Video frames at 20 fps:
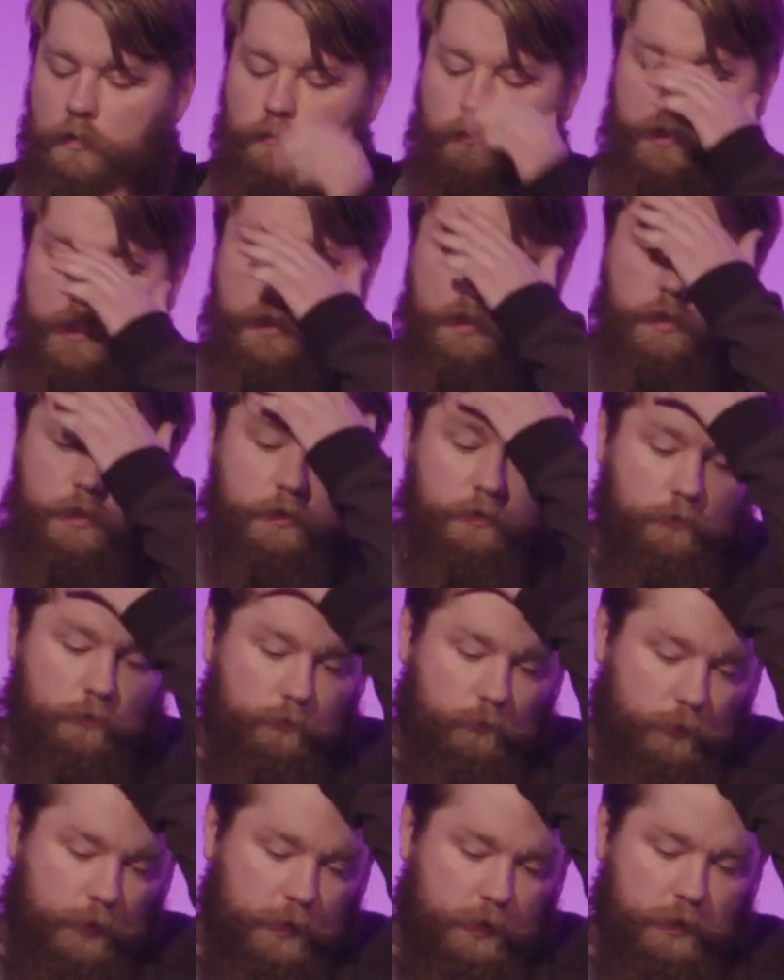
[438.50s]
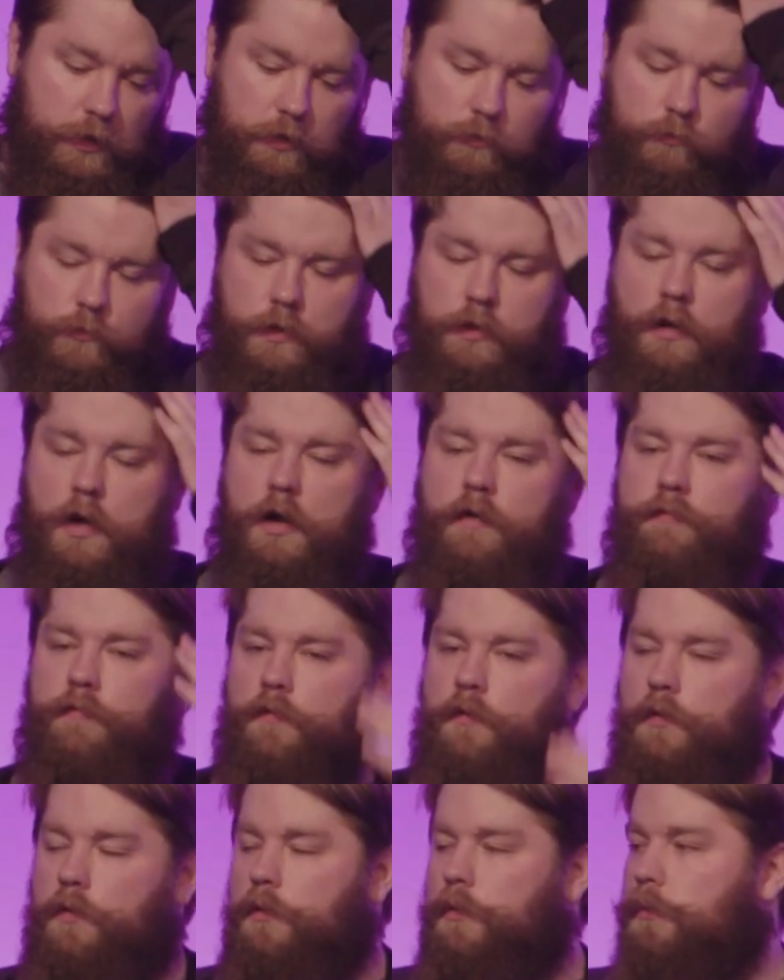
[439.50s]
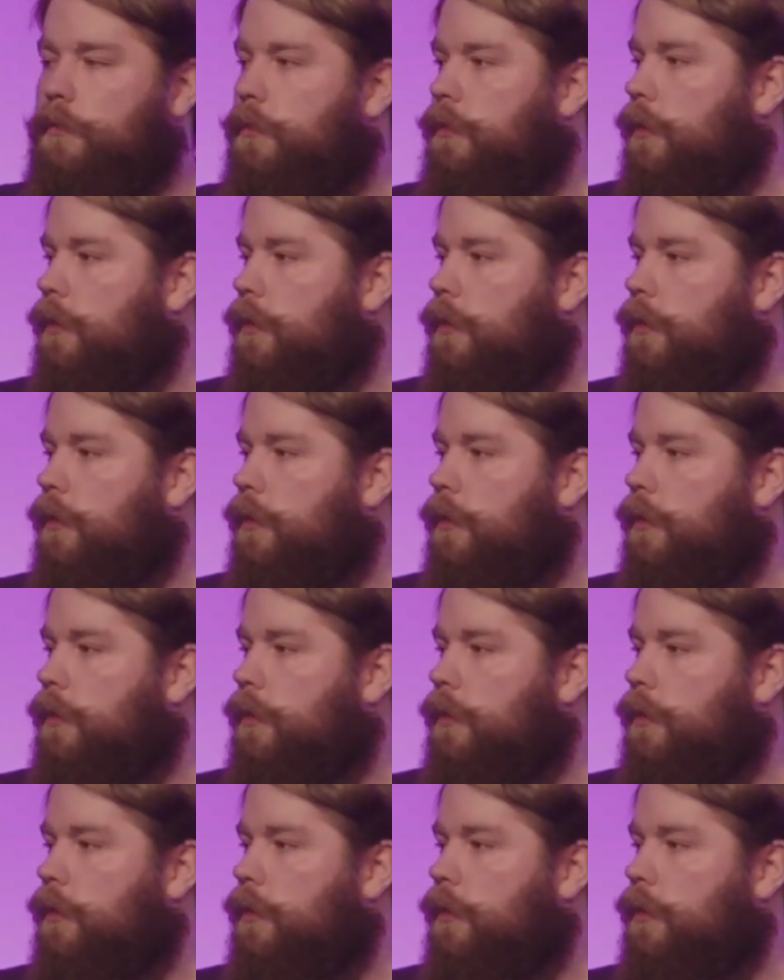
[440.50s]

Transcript: We thought